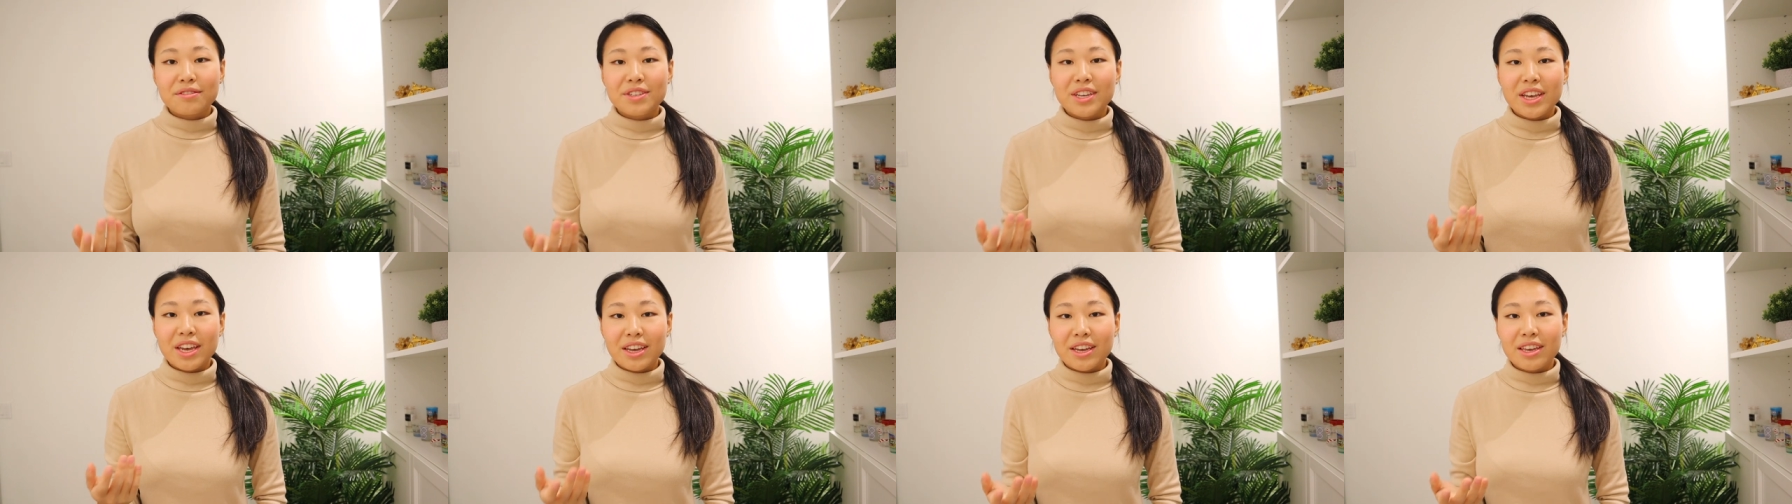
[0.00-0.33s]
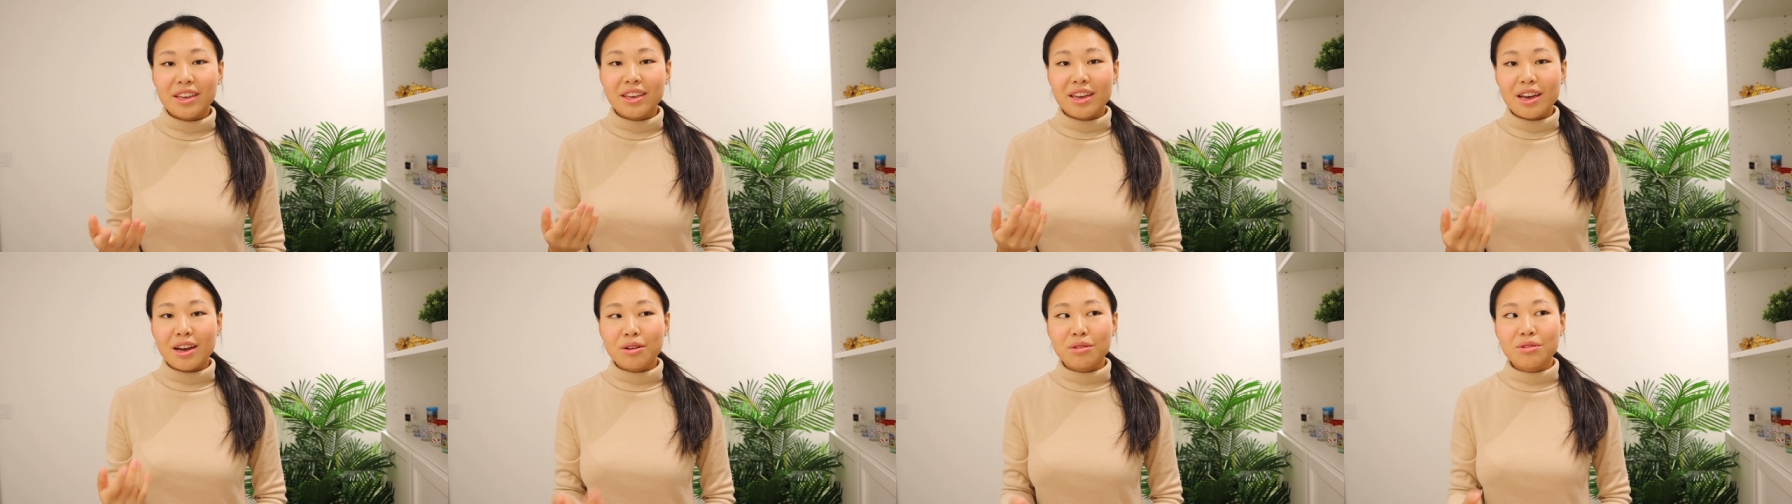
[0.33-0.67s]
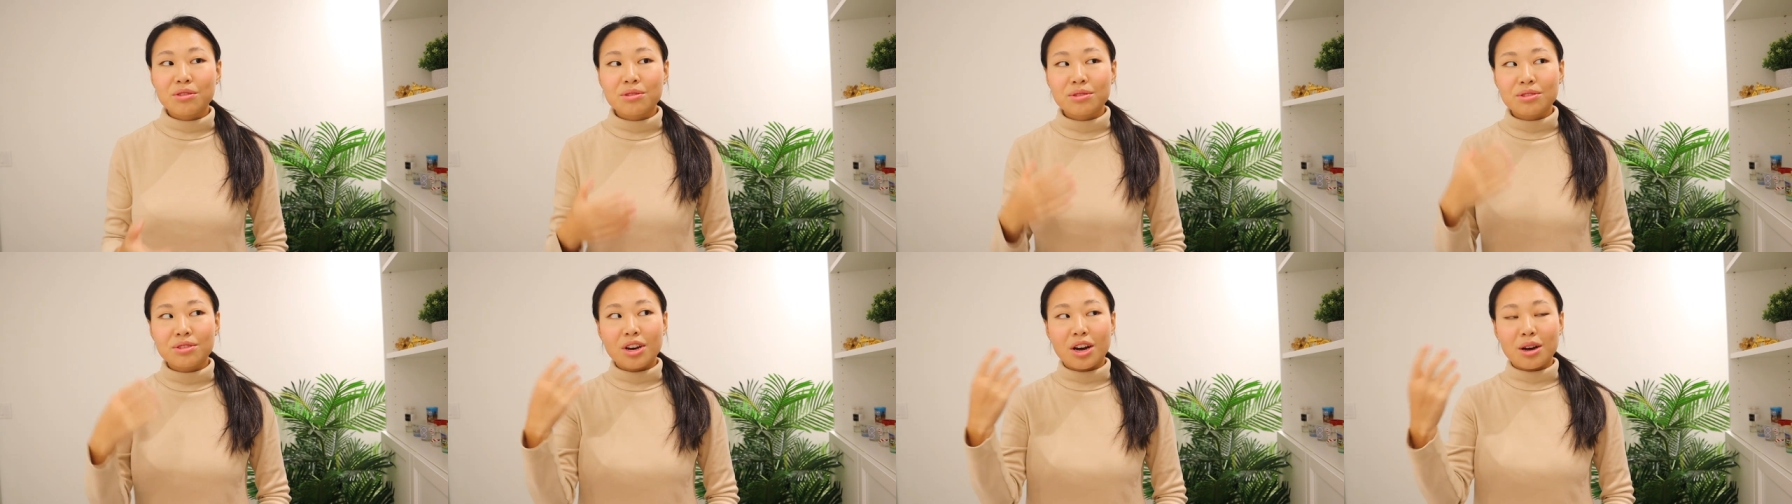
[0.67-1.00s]
taking out
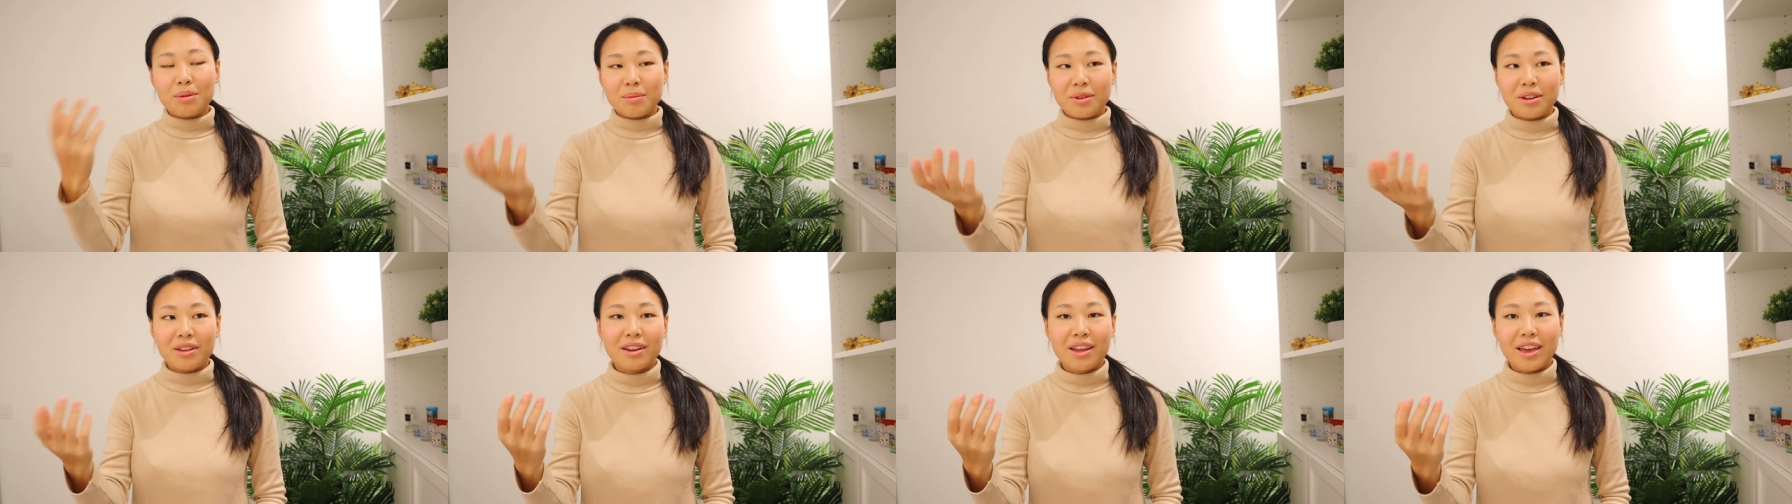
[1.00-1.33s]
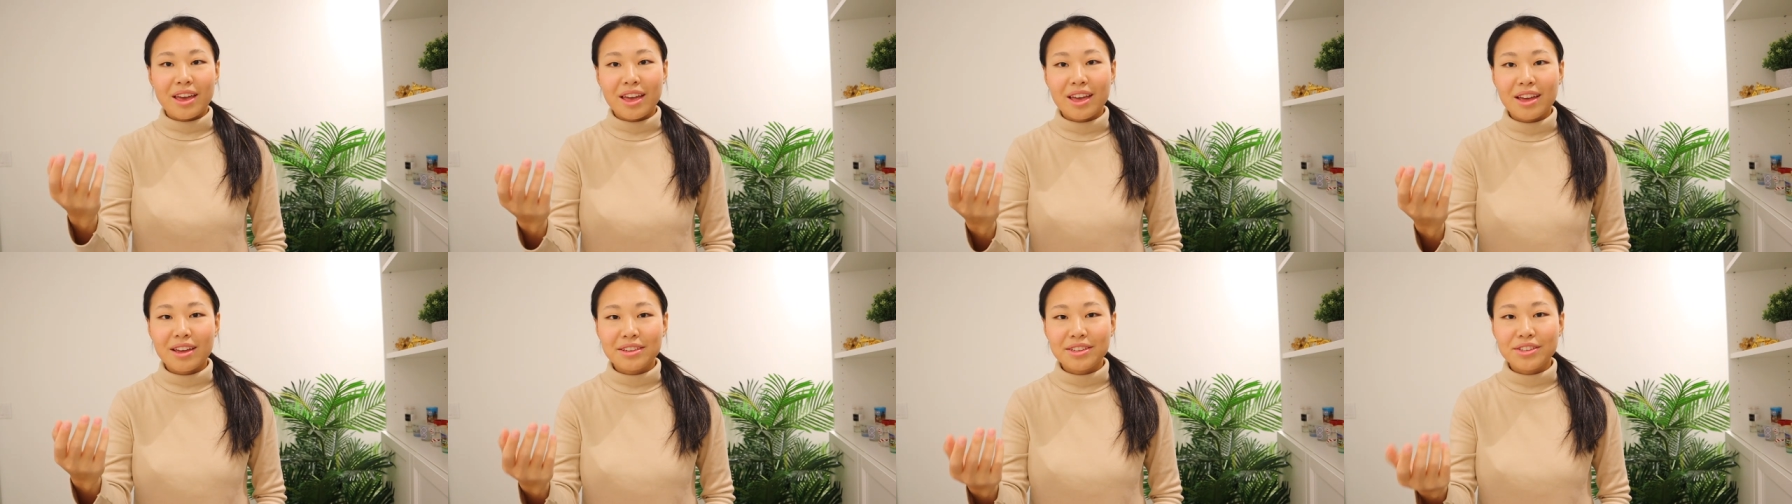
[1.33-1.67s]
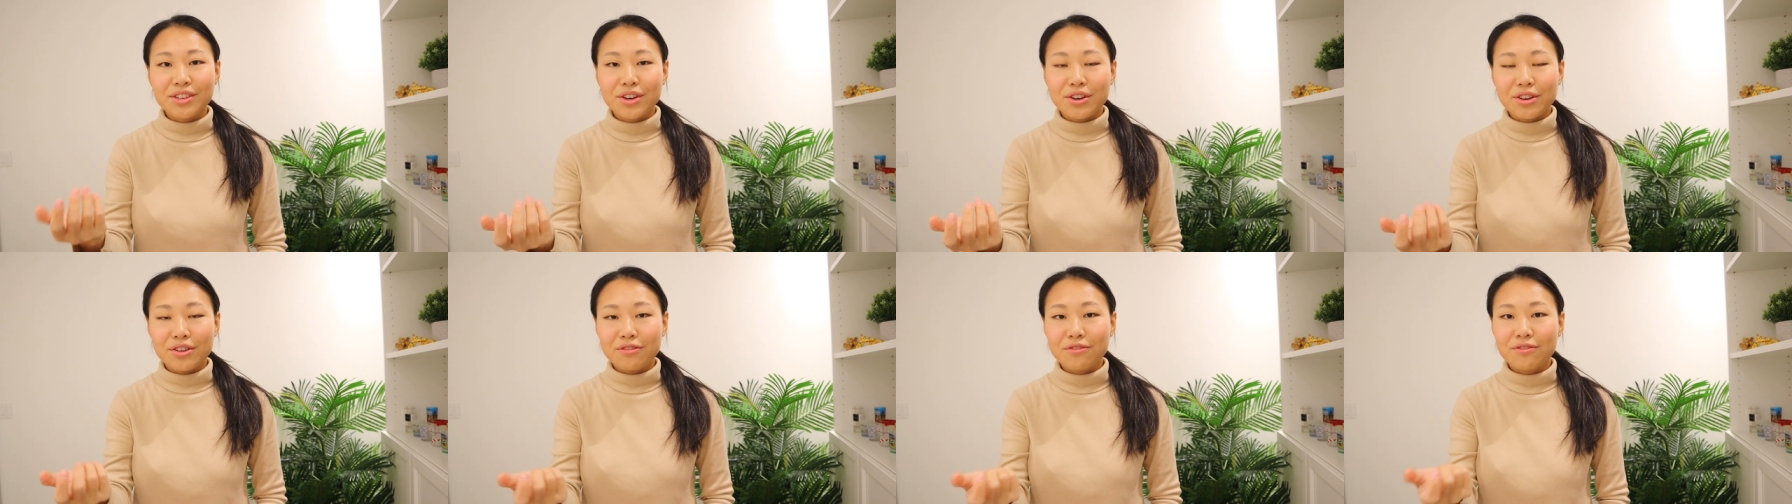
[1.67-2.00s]
your dominant hand
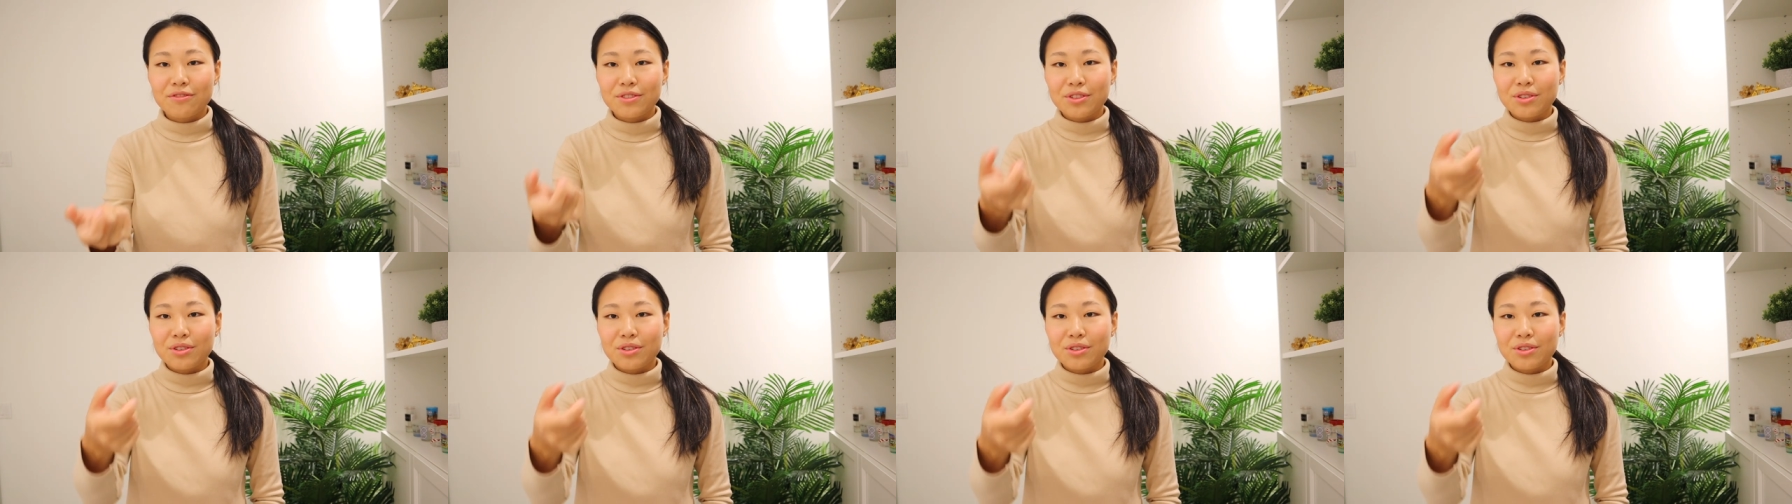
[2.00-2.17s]
of,